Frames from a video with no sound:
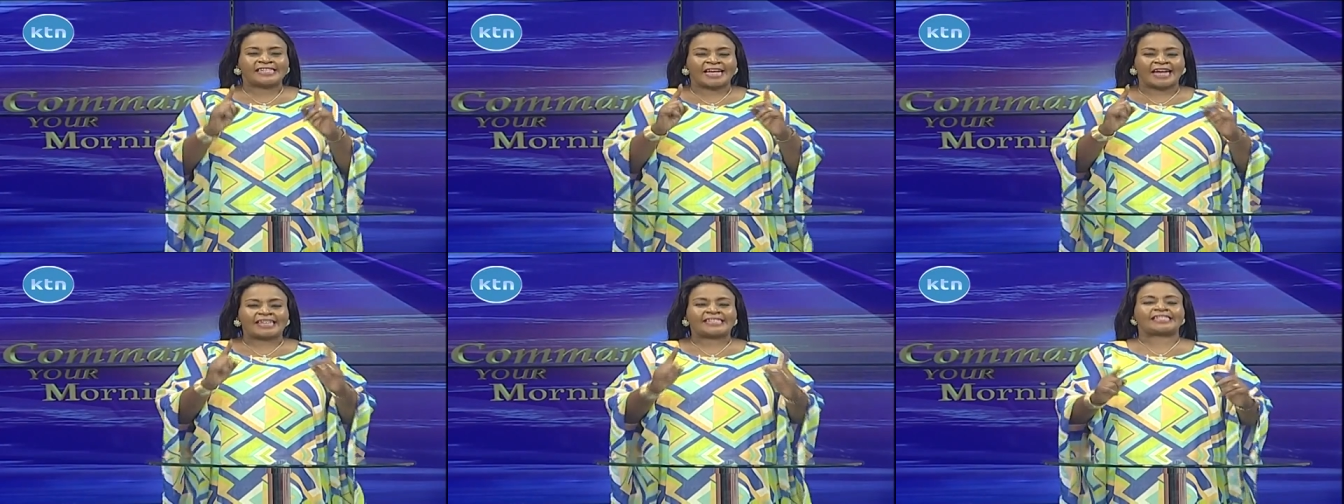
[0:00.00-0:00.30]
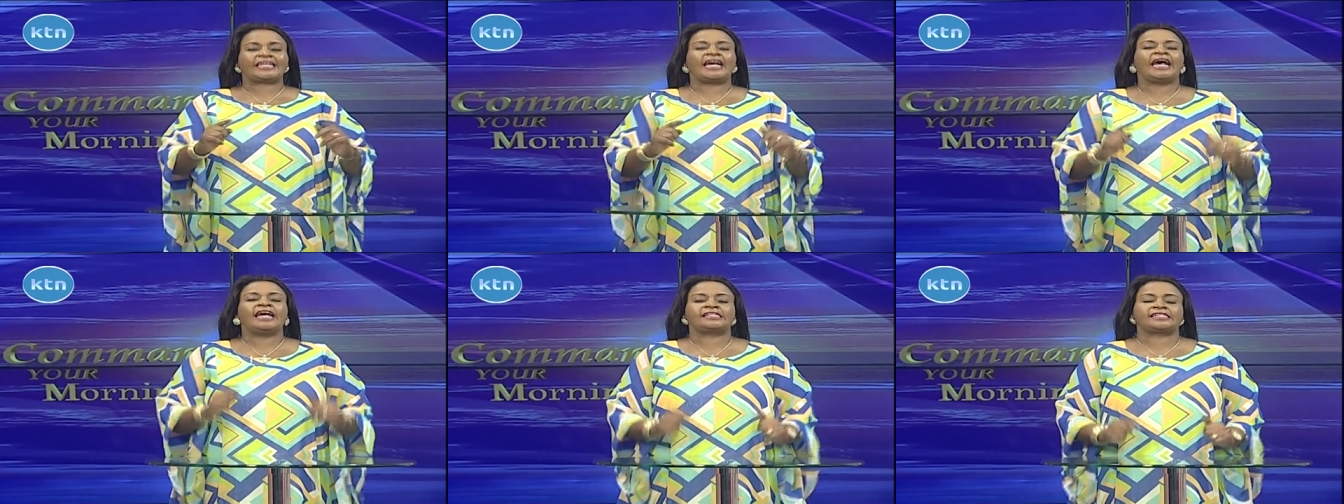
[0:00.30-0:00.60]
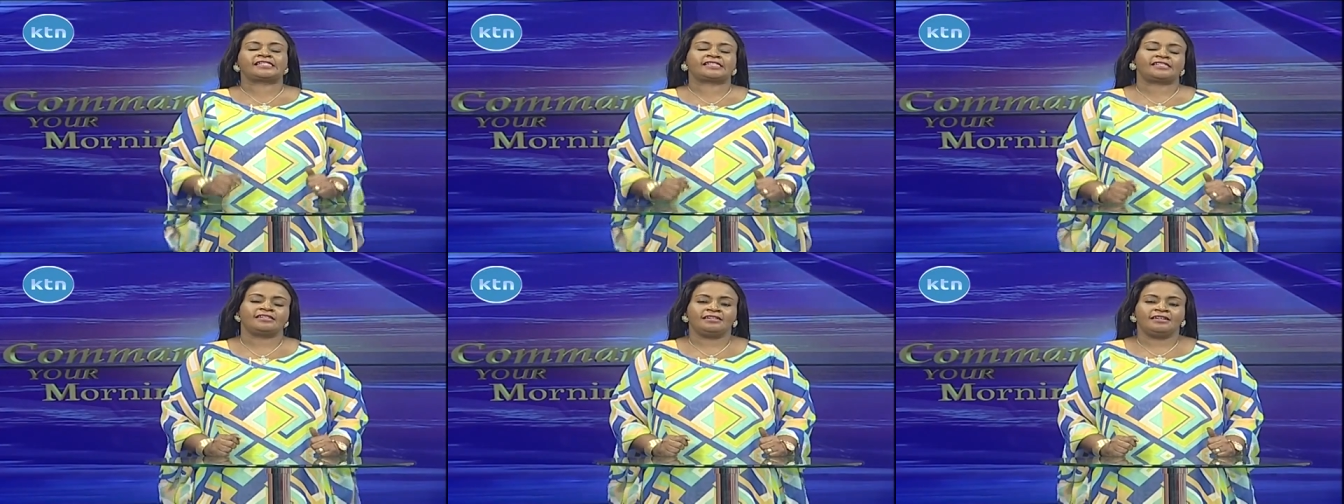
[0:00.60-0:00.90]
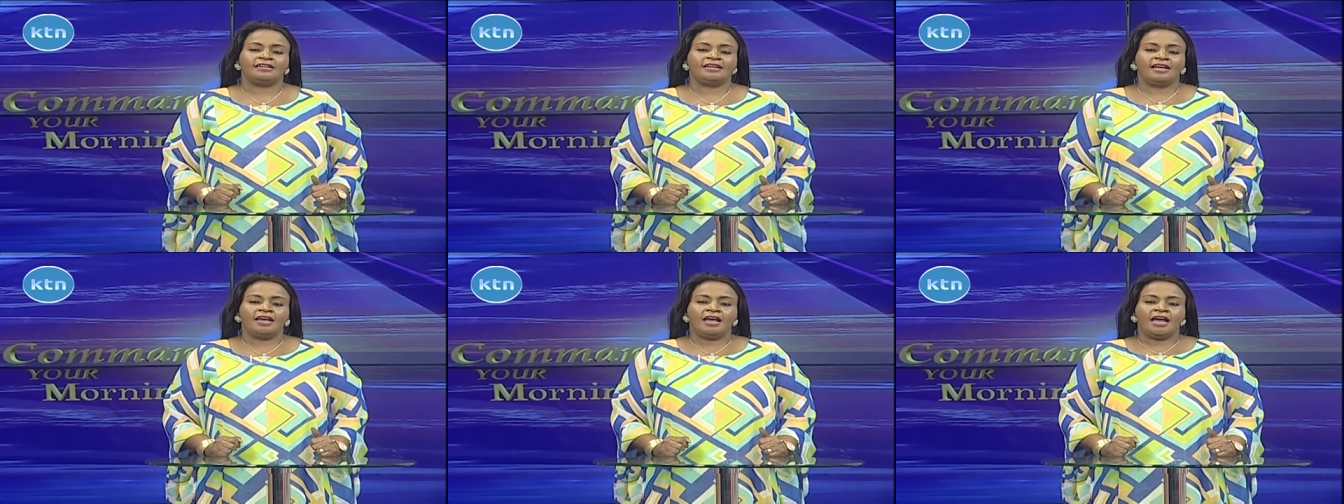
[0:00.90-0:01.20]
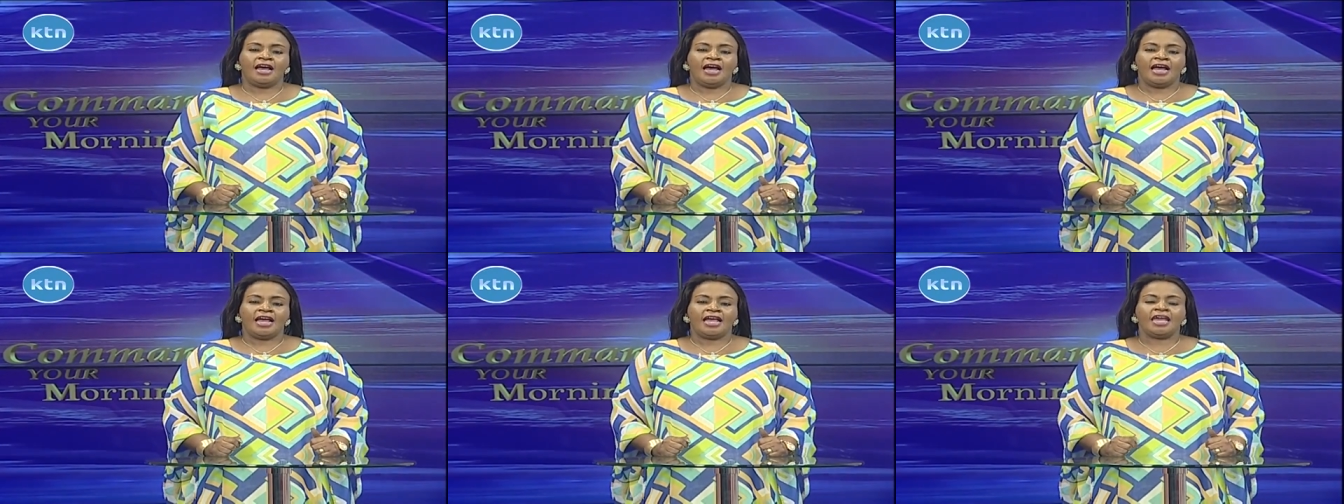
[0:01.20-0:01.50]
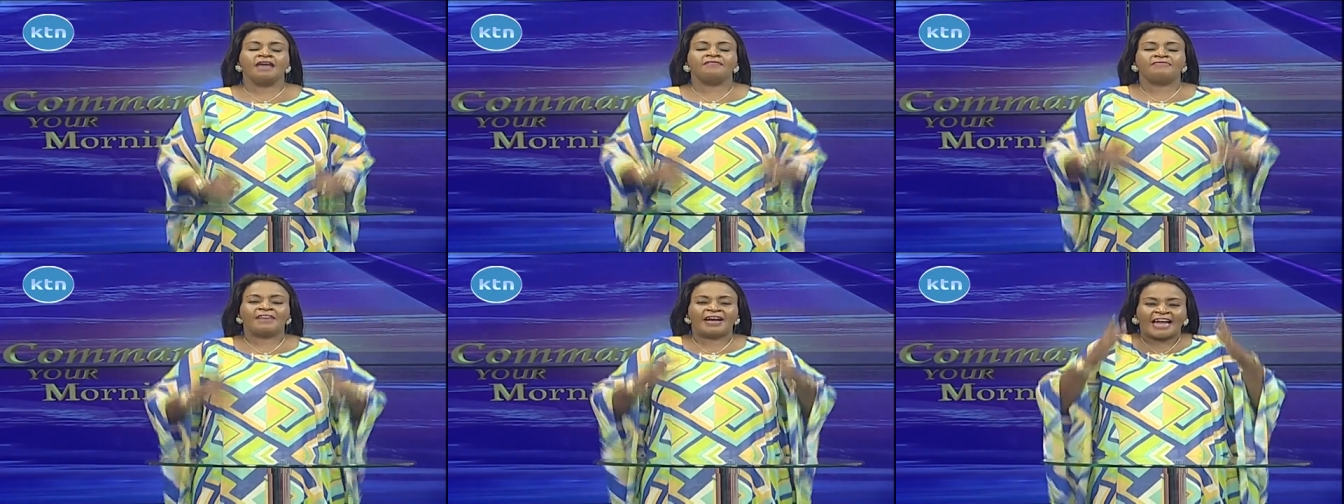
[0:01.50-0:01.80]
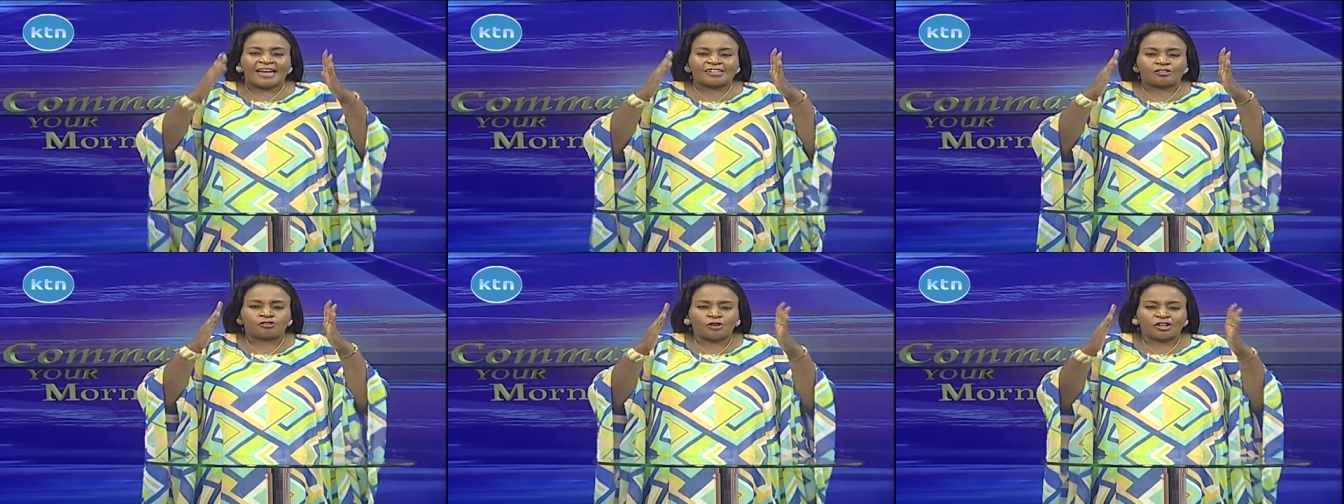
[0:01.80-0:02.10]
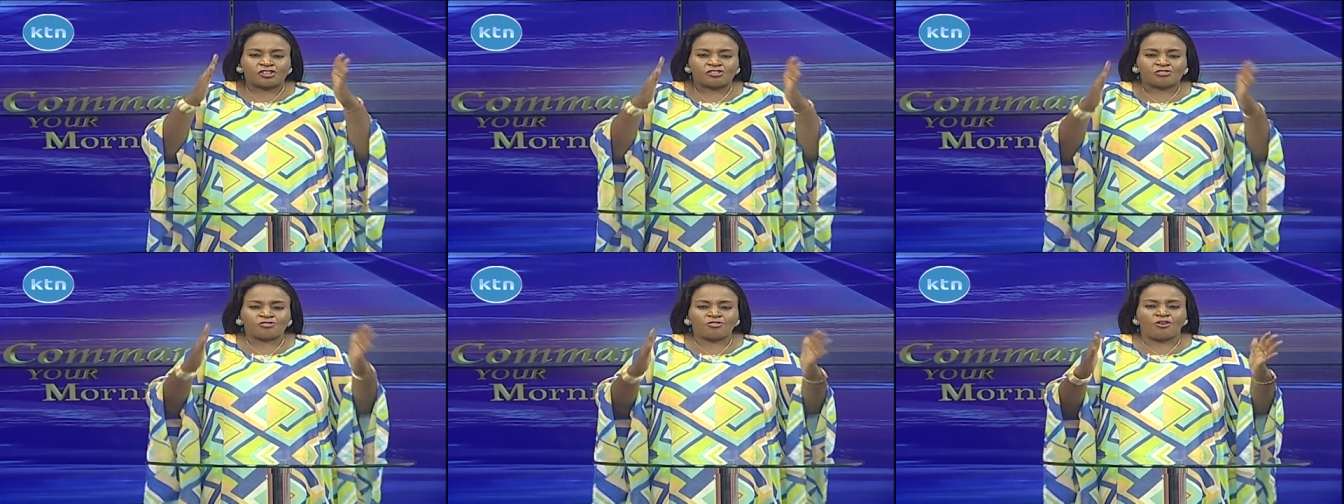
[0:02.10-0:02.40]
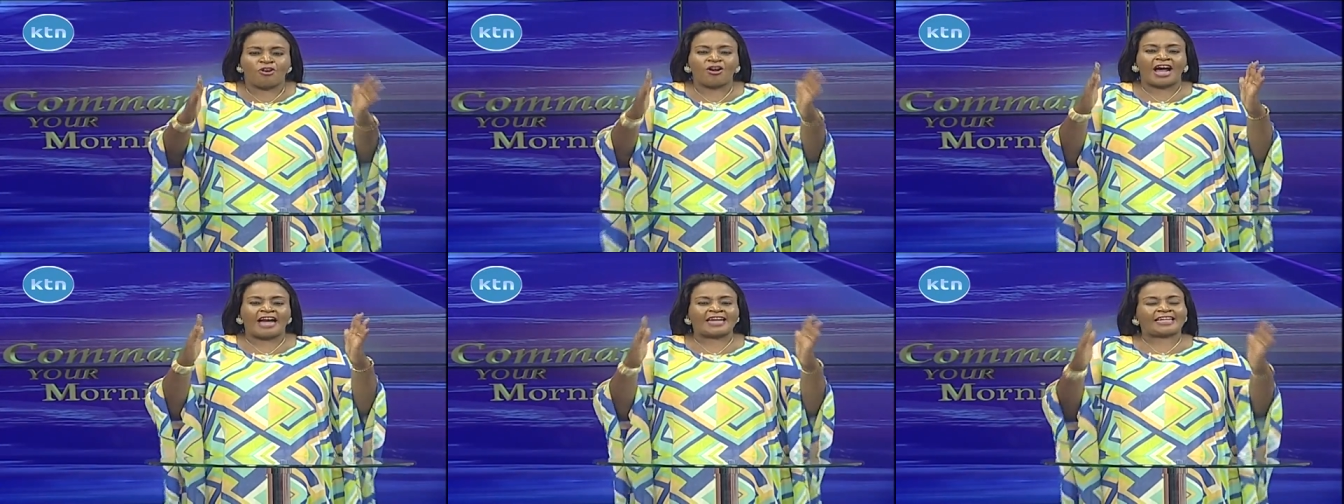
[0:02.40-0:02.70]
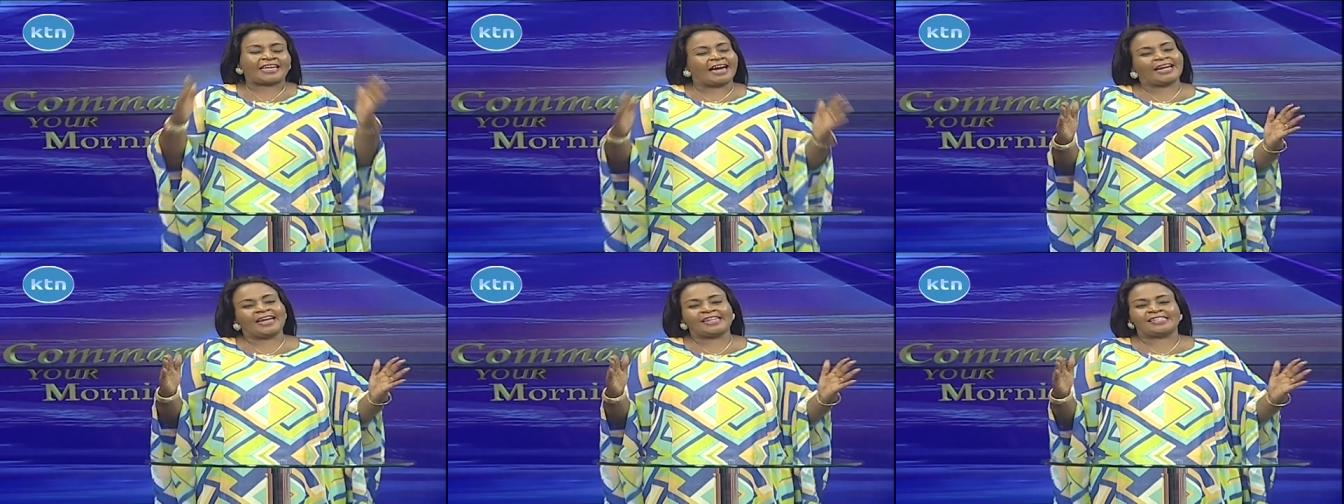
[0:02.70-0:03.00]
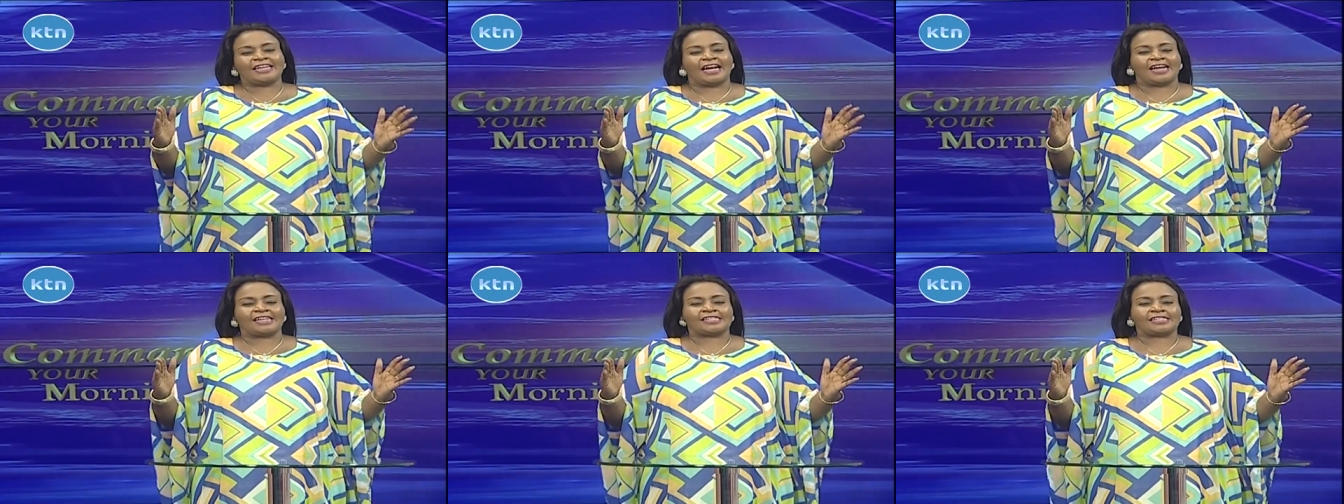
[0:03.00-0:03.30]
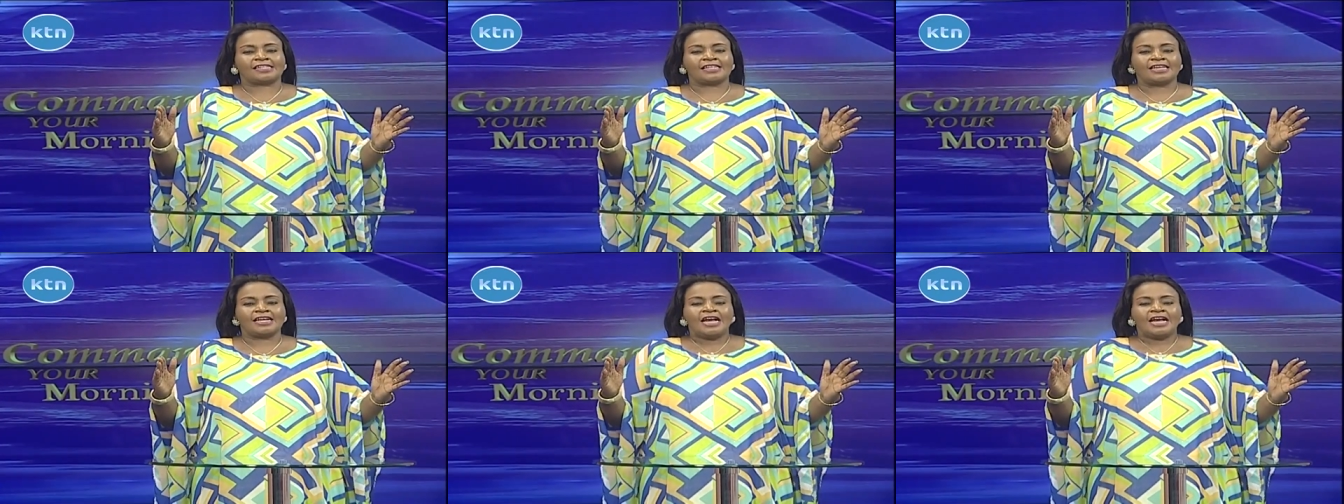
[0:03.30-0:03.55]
success. Even as you are strong and courageous,